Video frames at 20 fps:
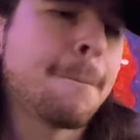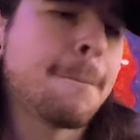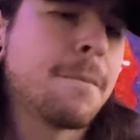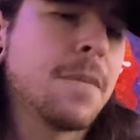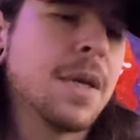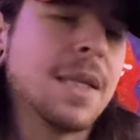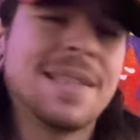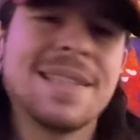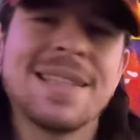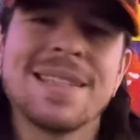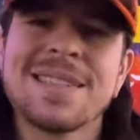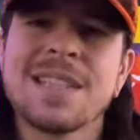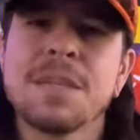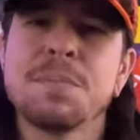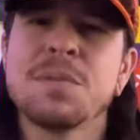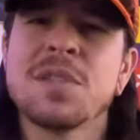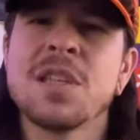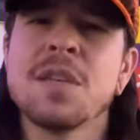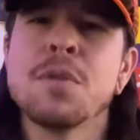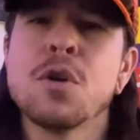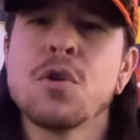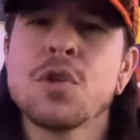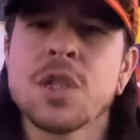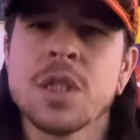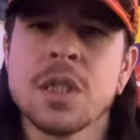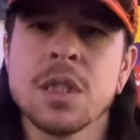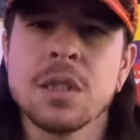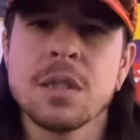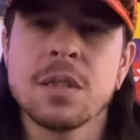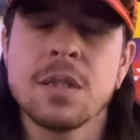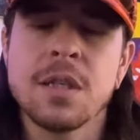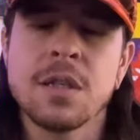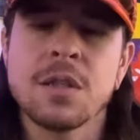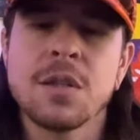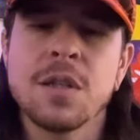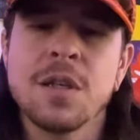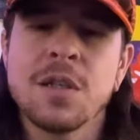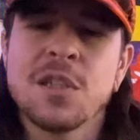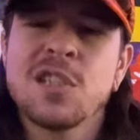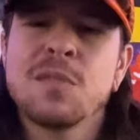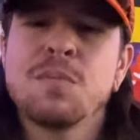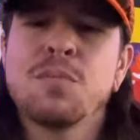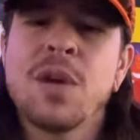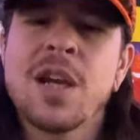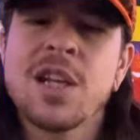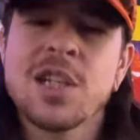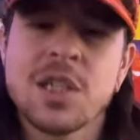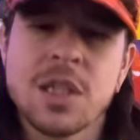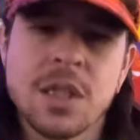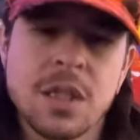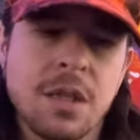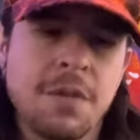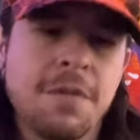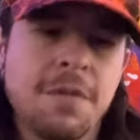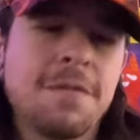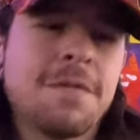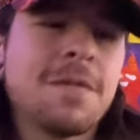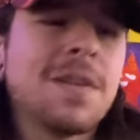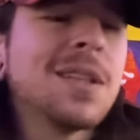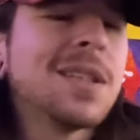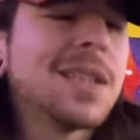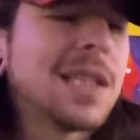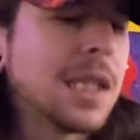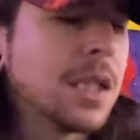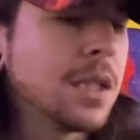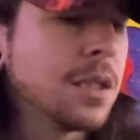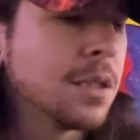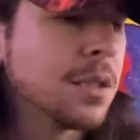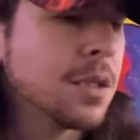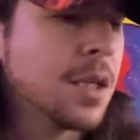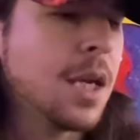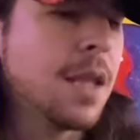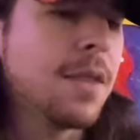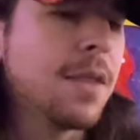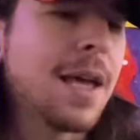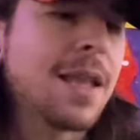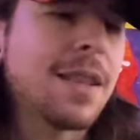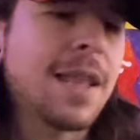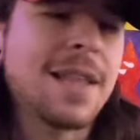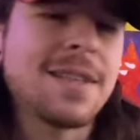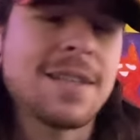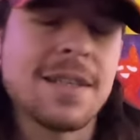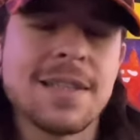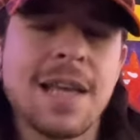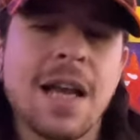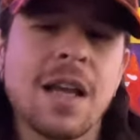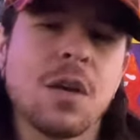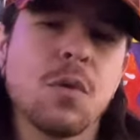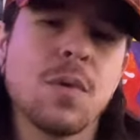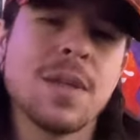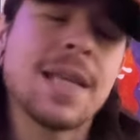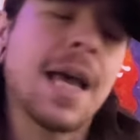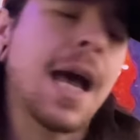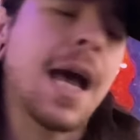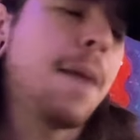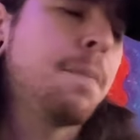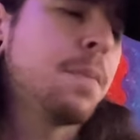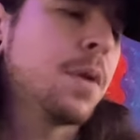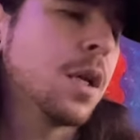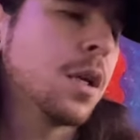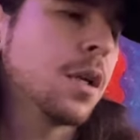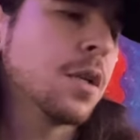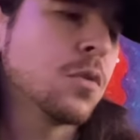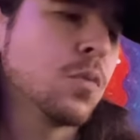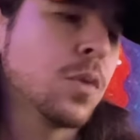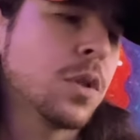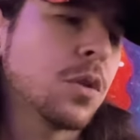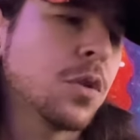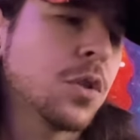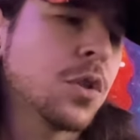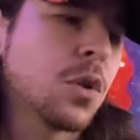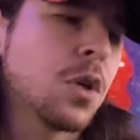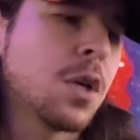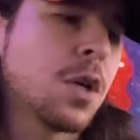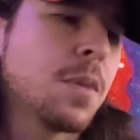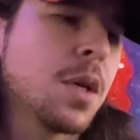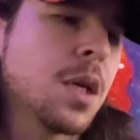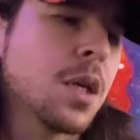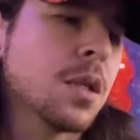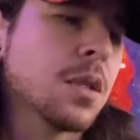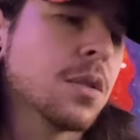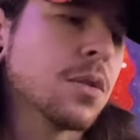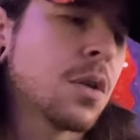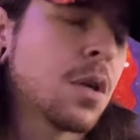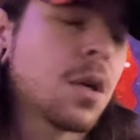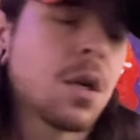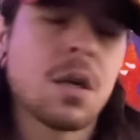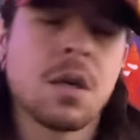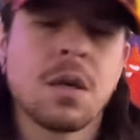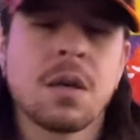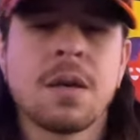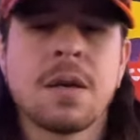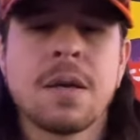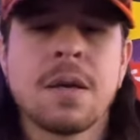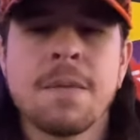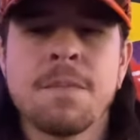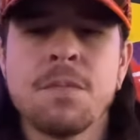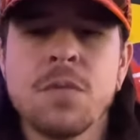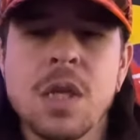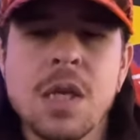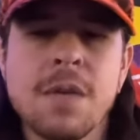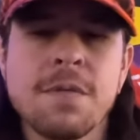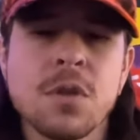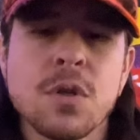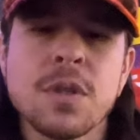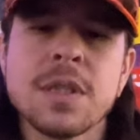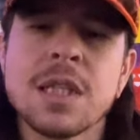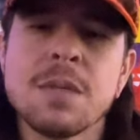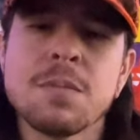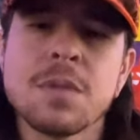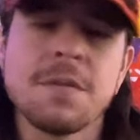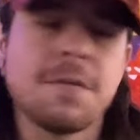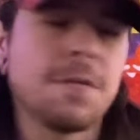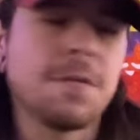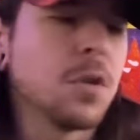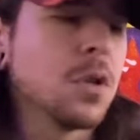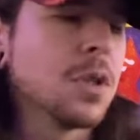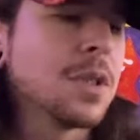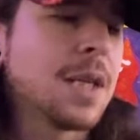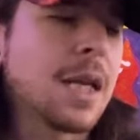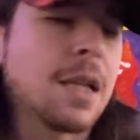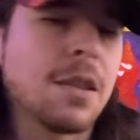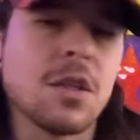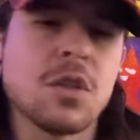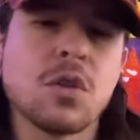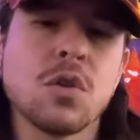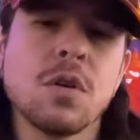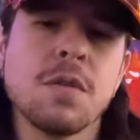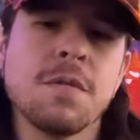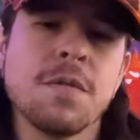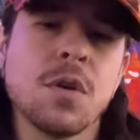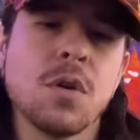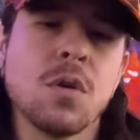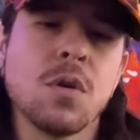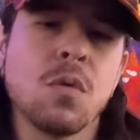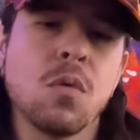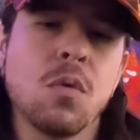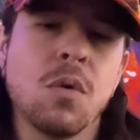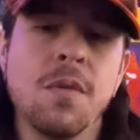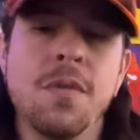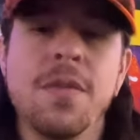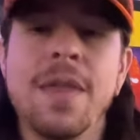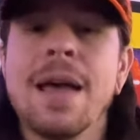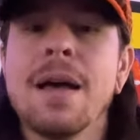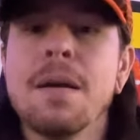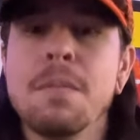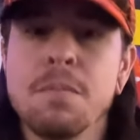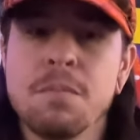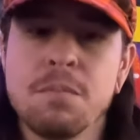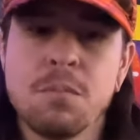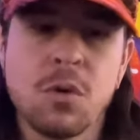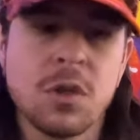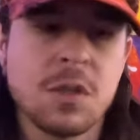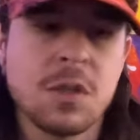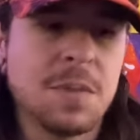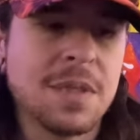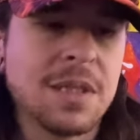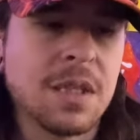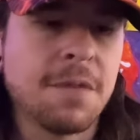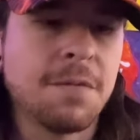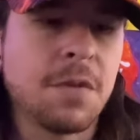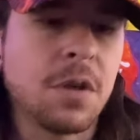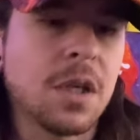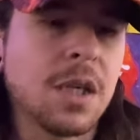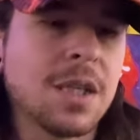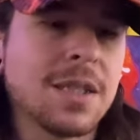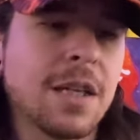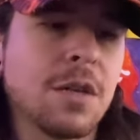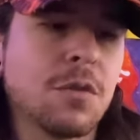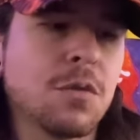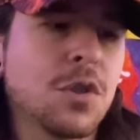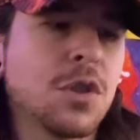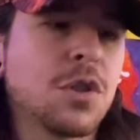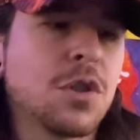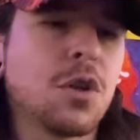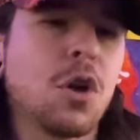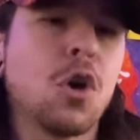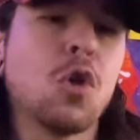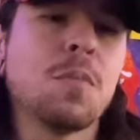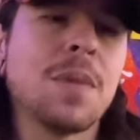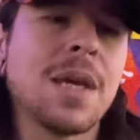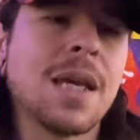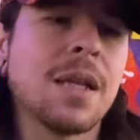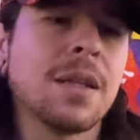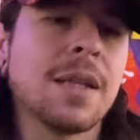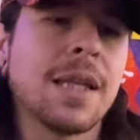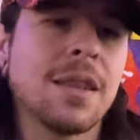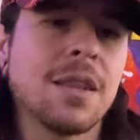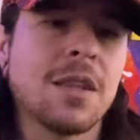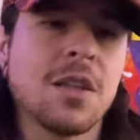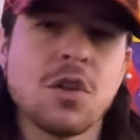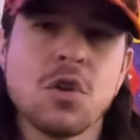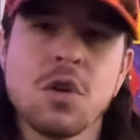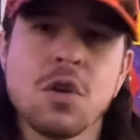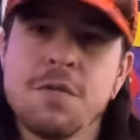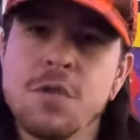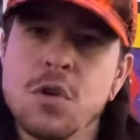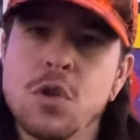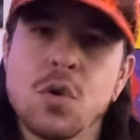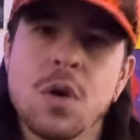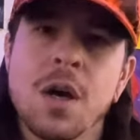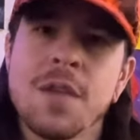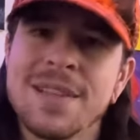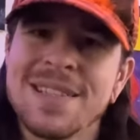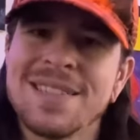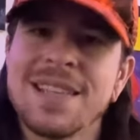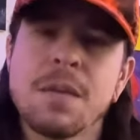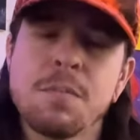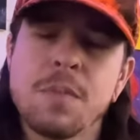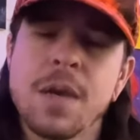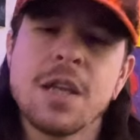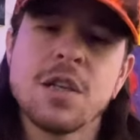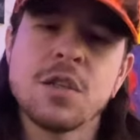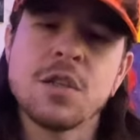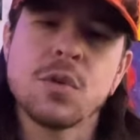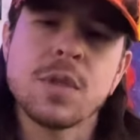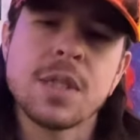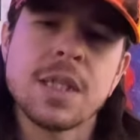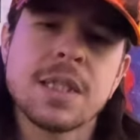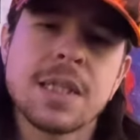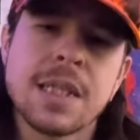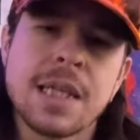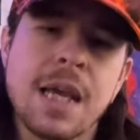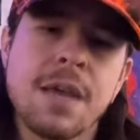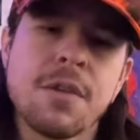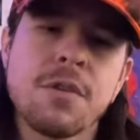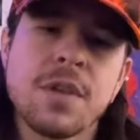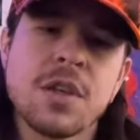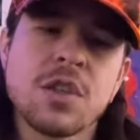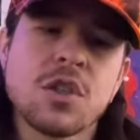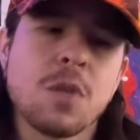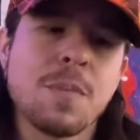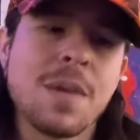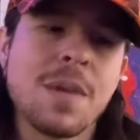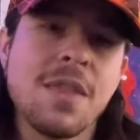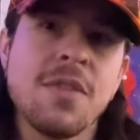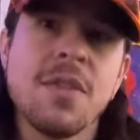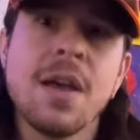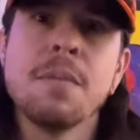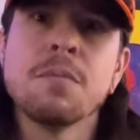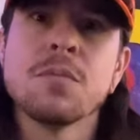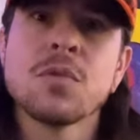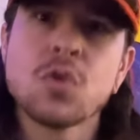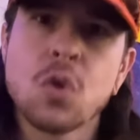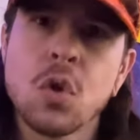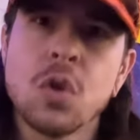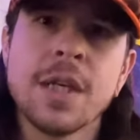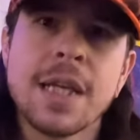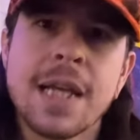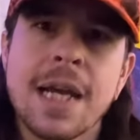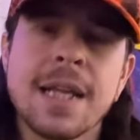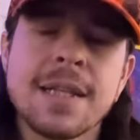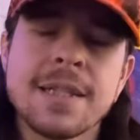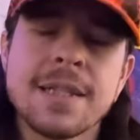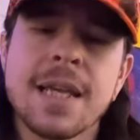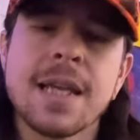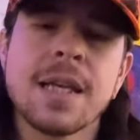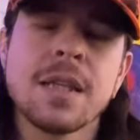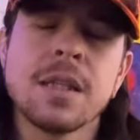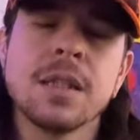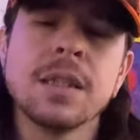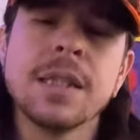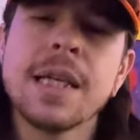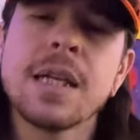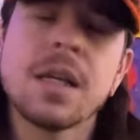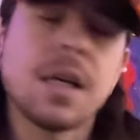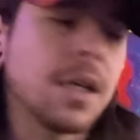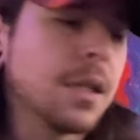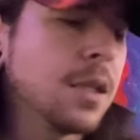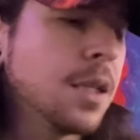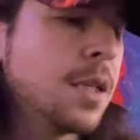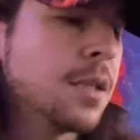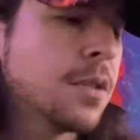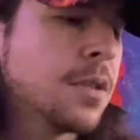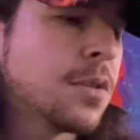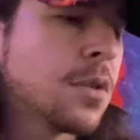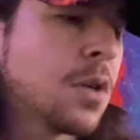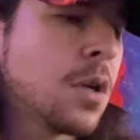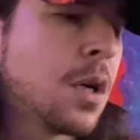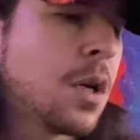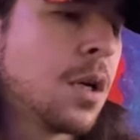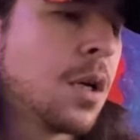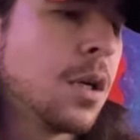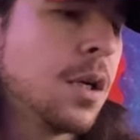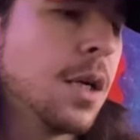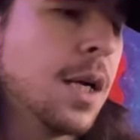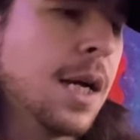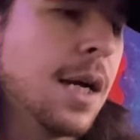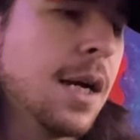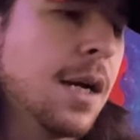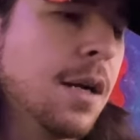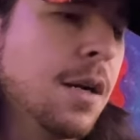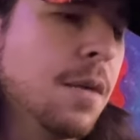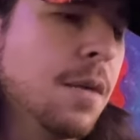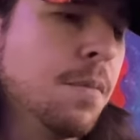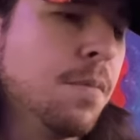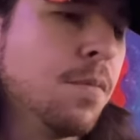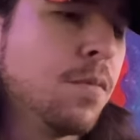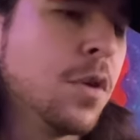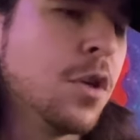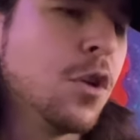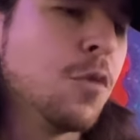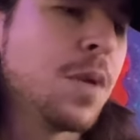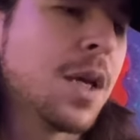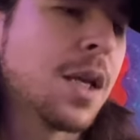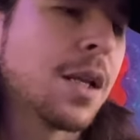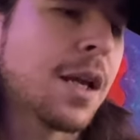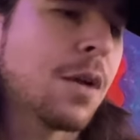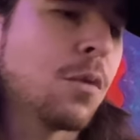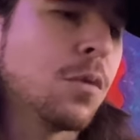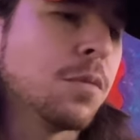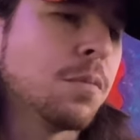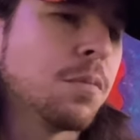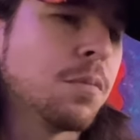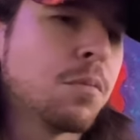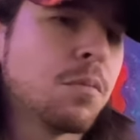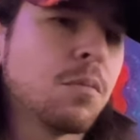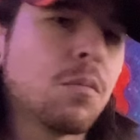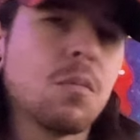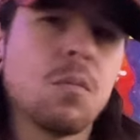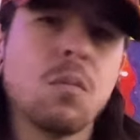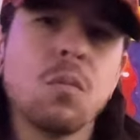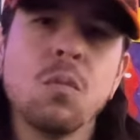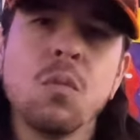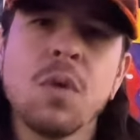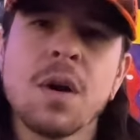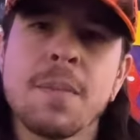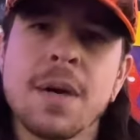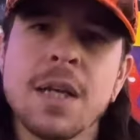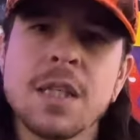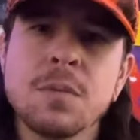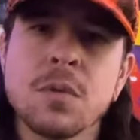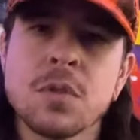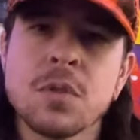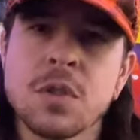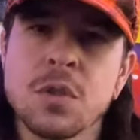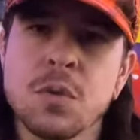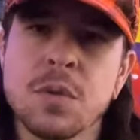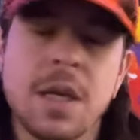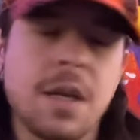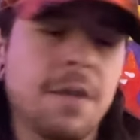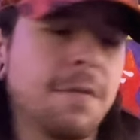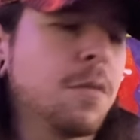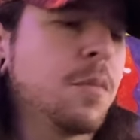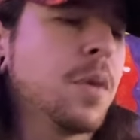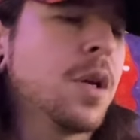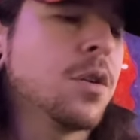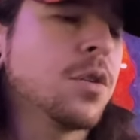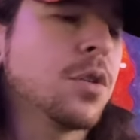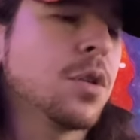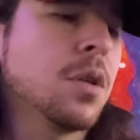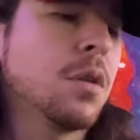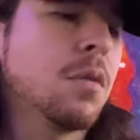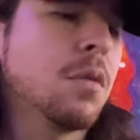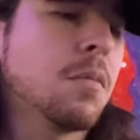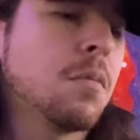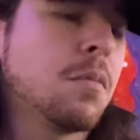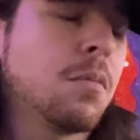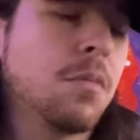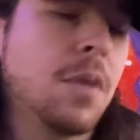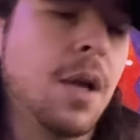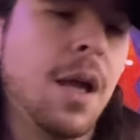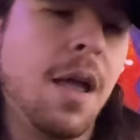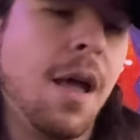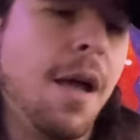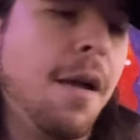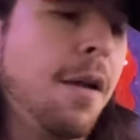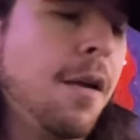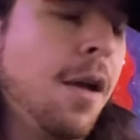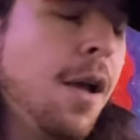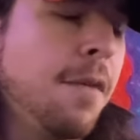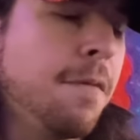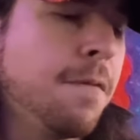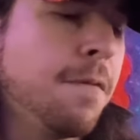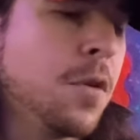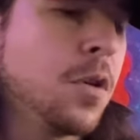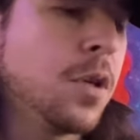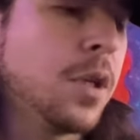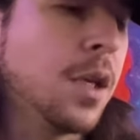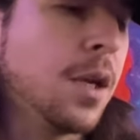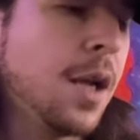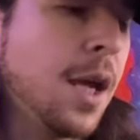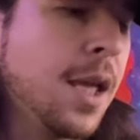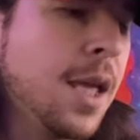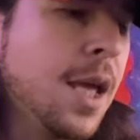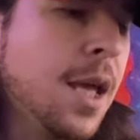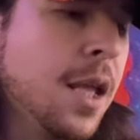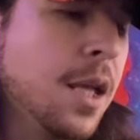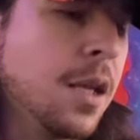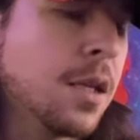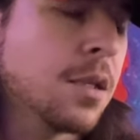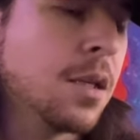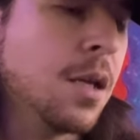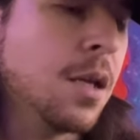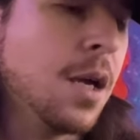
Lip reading: It skips the emotions, the expression, the feelings, and that's exactly what's happening, because what they're showing me is, even though it seems and feels like the two of you, well, them more specifically, because they don't show me like the two of you do on the same page doing this together. They show me them solely kind of taking the lead on this. And you being like, well, what am I supposed to do with that information? I feel it. I get it.